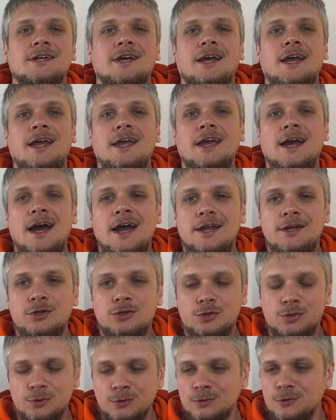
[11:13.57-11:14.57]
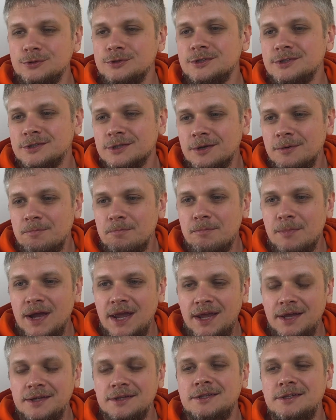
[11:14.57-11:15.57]
AI tools
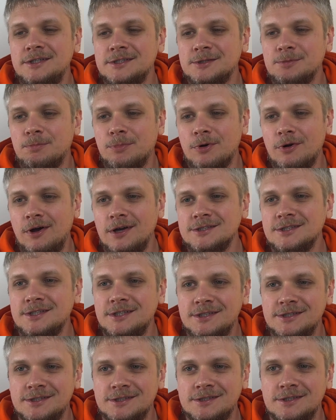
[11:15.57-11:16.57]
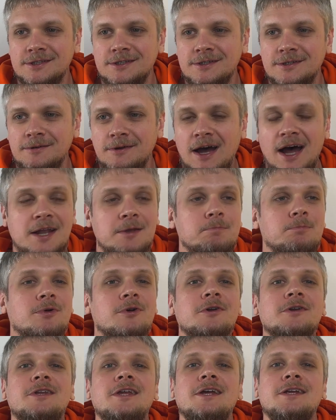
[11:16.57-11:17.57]
make this process
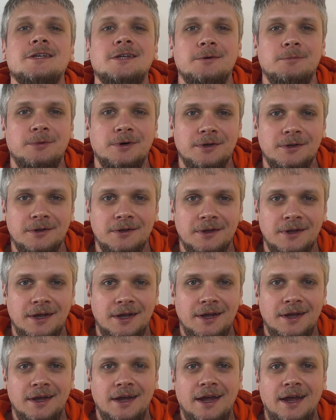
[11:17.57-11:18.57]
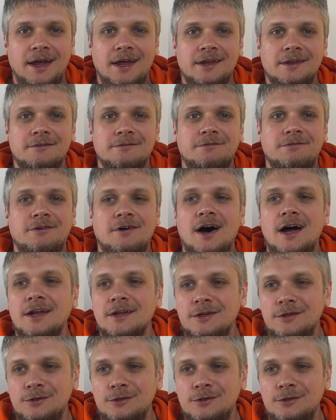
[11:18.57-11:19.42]
unpredictable and fun.